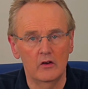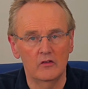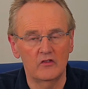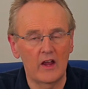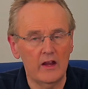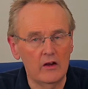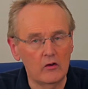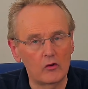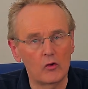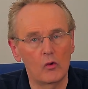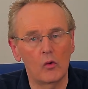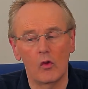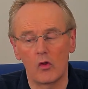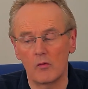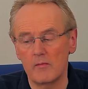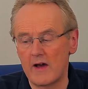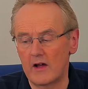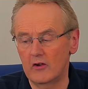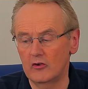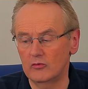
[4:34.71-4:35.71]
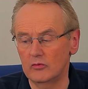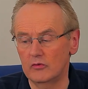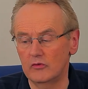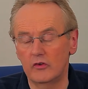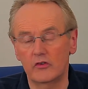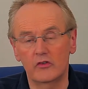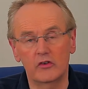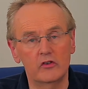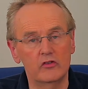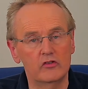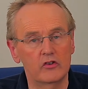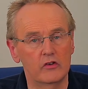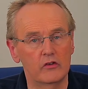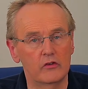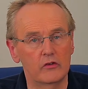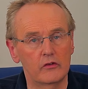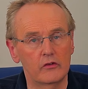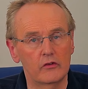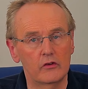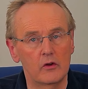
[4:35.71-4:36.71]
takes all the management
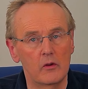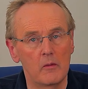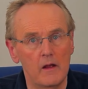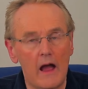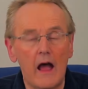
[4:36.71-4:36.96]
decisions.